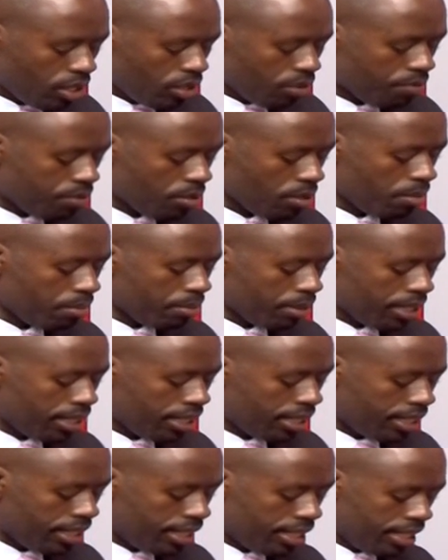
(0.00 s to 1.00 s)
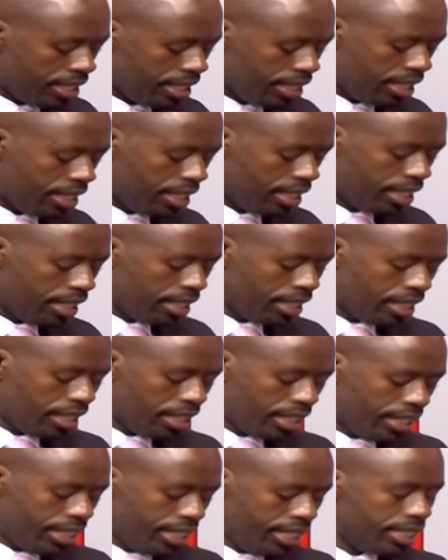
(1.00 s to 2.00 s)
from uh, the
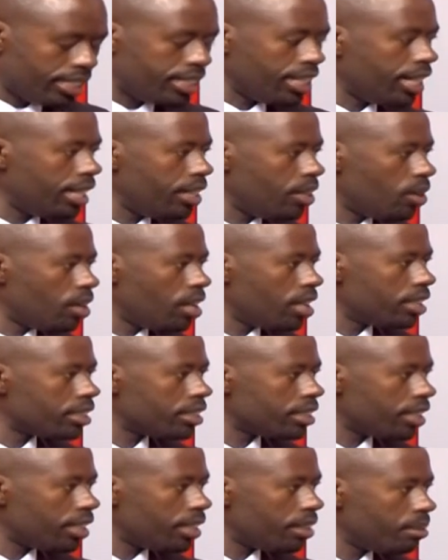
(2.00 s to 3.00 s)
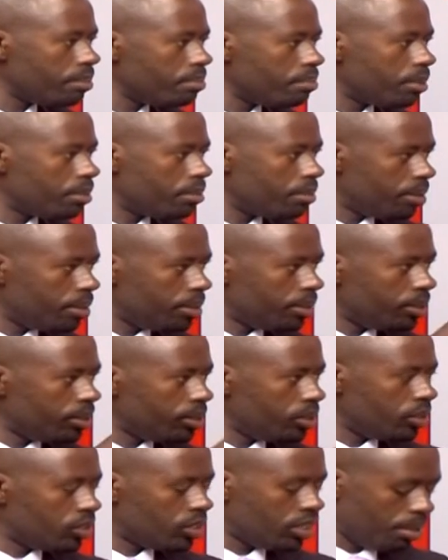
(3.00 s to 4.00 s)
DTI or at... Uh,
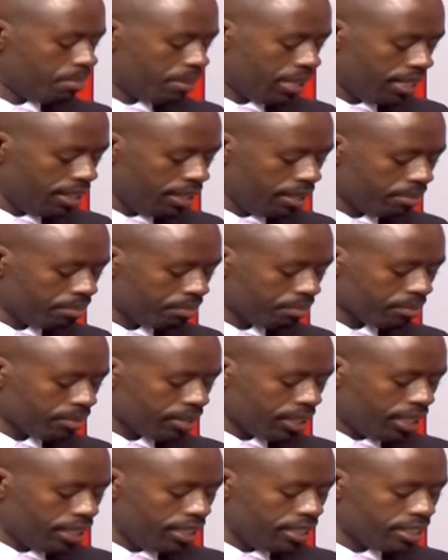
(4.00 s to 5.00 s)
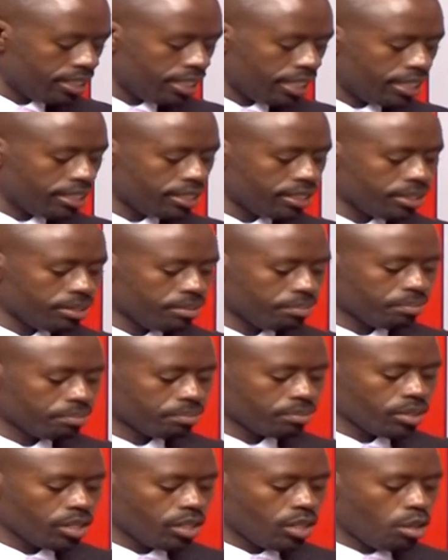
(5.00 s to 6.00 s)
CMI, and this says
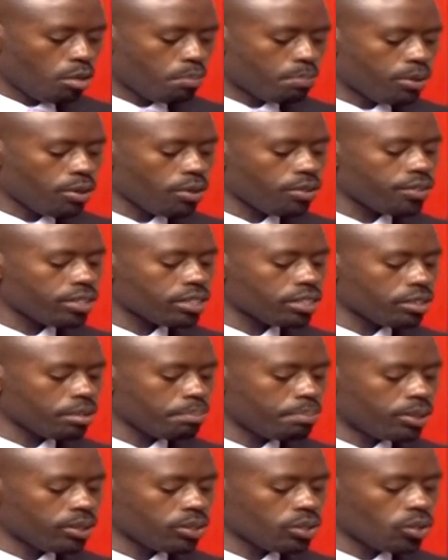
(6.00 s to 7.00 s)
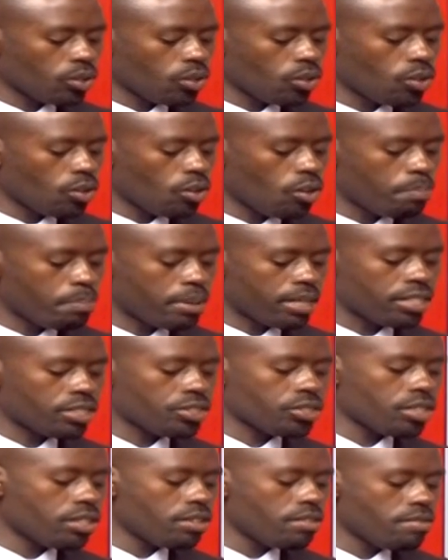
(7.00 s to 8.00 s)
progress report on
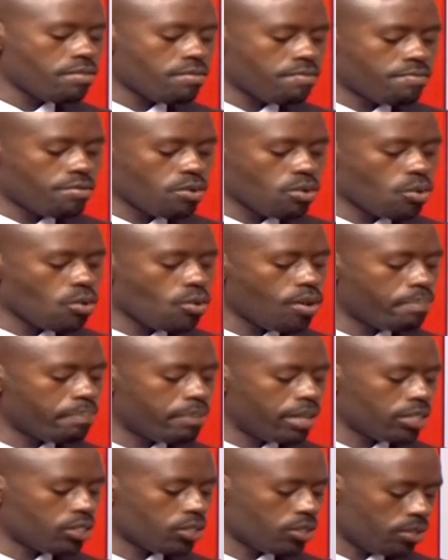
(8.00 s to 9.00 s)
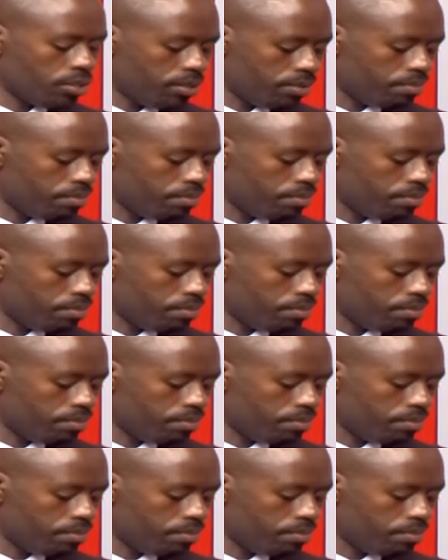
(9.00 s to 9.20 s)
Operation Fungua Macho.